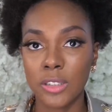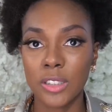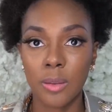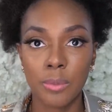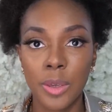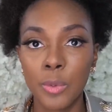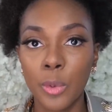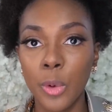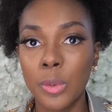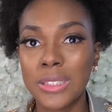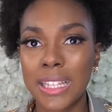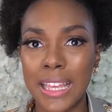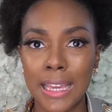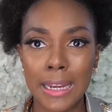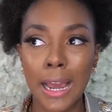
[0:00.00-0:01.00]
Some people was
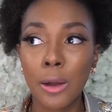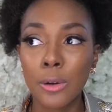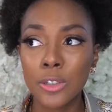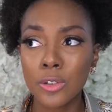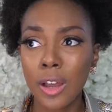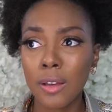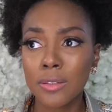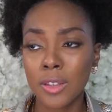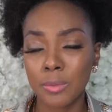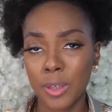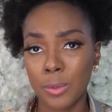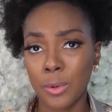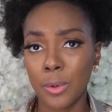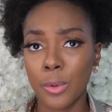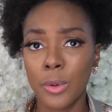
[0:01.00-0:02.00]
like an hour drive, some
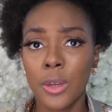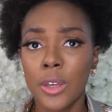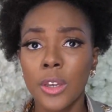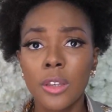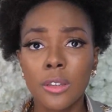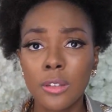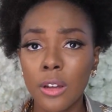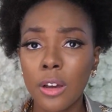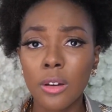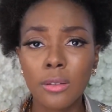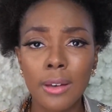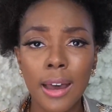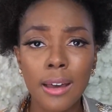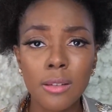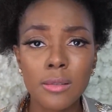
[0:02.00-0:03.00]
people, you
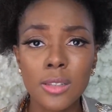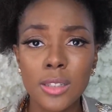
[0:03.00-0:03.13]
know, I was